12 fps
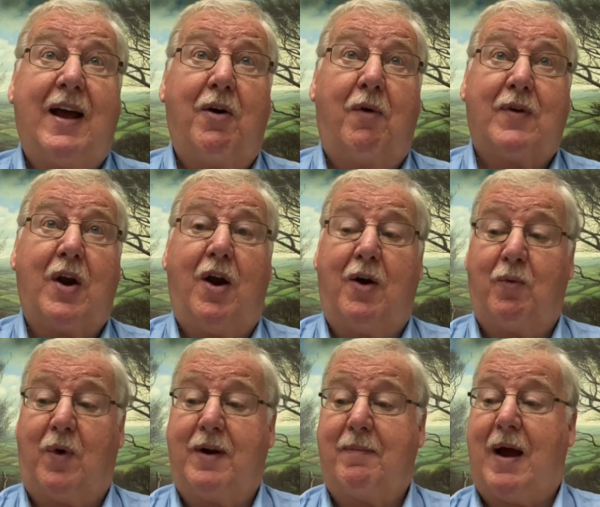overheard
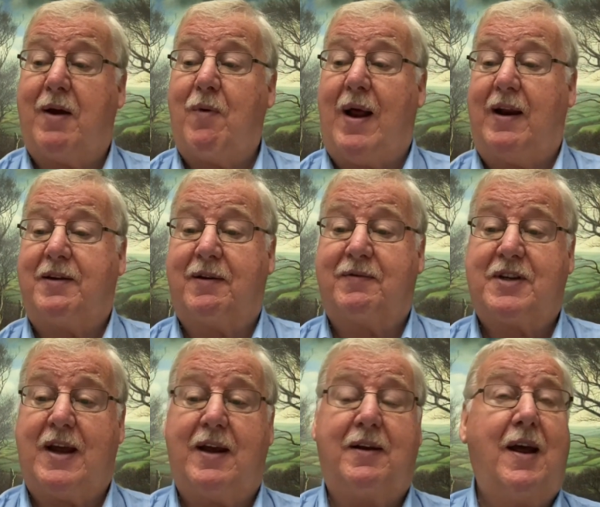one of my relatives
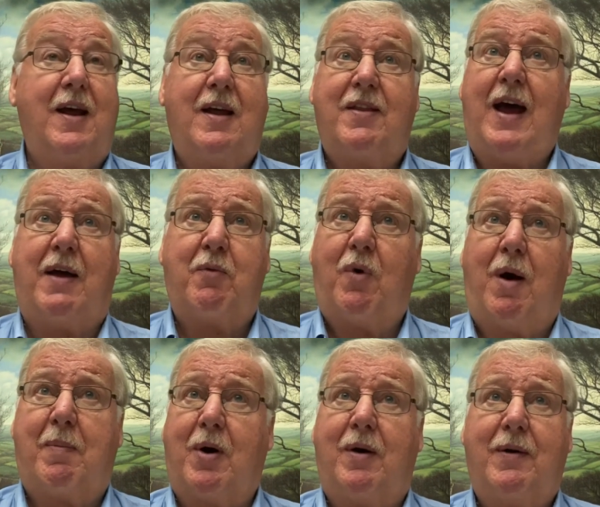saying, That
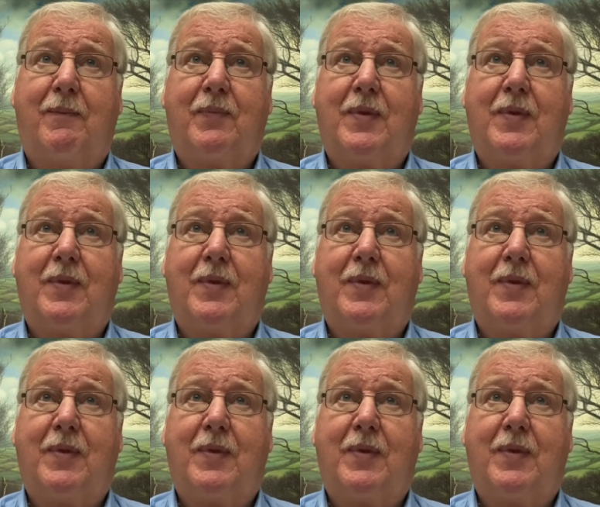Robert,